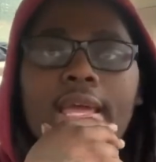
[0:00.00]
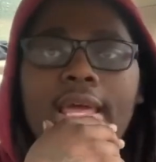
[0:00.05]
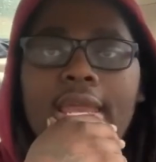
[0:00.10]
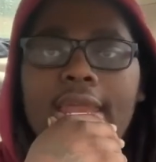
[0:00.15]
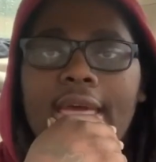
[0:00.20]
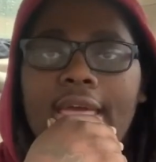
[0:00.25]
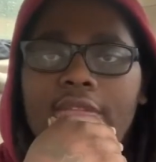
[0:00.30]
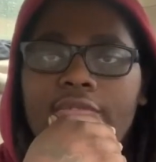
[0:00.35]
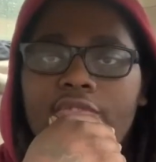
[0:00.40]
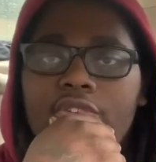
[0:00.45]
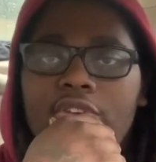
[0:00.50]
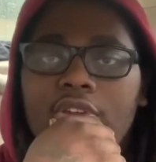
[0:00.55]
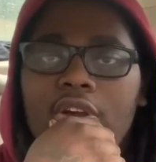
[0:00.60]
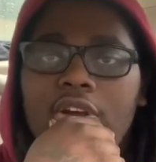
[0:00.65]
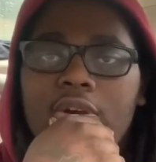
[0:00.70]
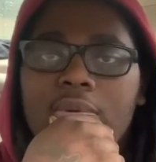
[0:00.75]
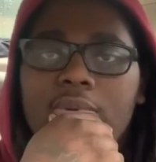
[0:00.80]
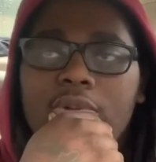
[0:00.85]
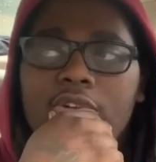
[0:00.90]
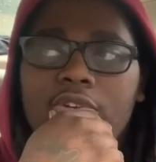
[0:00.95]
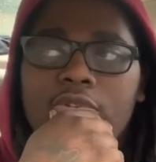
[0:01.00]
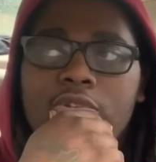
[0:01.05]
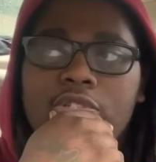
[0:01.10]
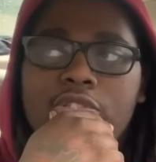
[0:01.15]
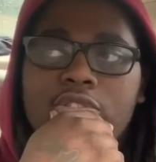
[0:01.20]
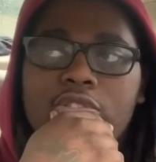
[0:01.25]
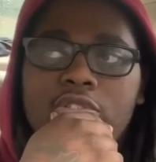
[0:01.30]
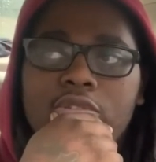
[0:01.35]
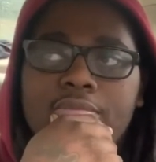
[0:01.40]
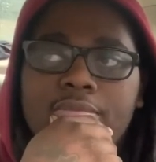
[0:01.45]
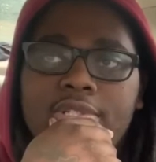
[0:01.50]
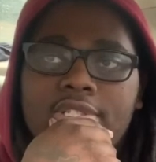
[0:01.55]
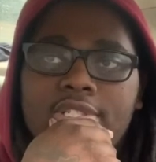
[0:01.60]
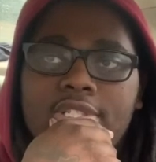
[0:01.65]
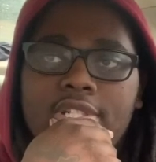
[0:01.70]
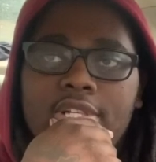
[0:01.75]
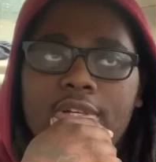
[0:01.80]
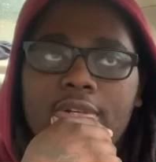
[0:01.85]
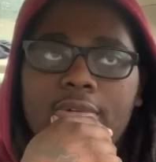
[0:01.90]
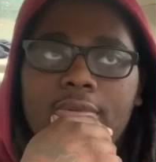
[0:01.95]
Last video I uploaded was 2 months
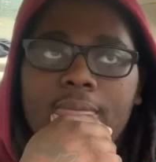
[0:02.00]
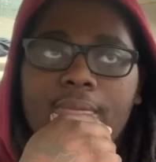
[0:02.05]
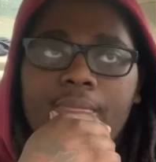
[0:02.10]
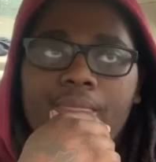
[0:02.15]
ago.